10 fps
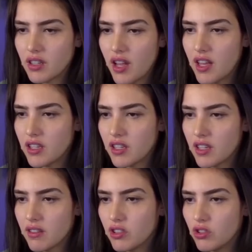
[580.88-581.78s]
And then
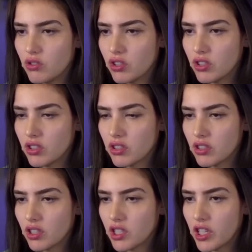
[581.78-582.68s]
give the juicer
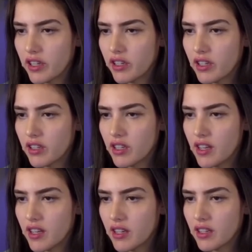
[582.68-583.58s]
a check. And then
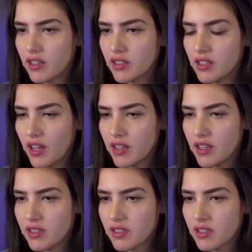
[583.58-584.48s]
take.
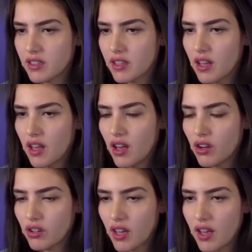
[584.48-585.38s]
Nice.
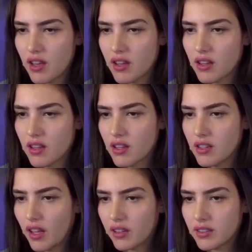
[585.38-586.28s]
Okay.
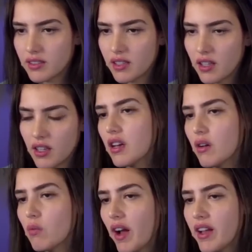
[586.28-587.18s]
Next.
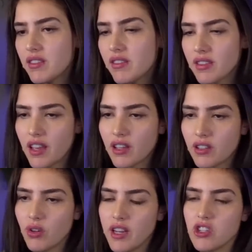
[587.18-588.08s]
Why is this
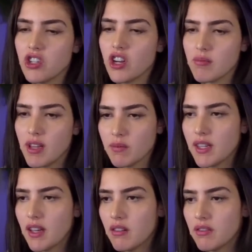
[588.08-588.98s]
king trying to checkmate
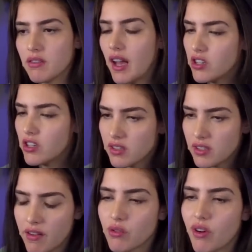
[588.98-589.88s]
himself? I just
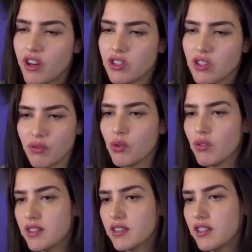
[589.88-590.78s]
have a question for
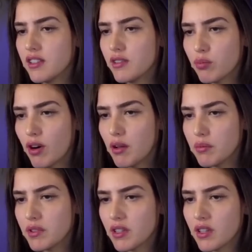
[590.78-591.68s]
who writes these
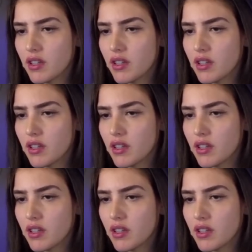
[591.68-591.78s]
problems.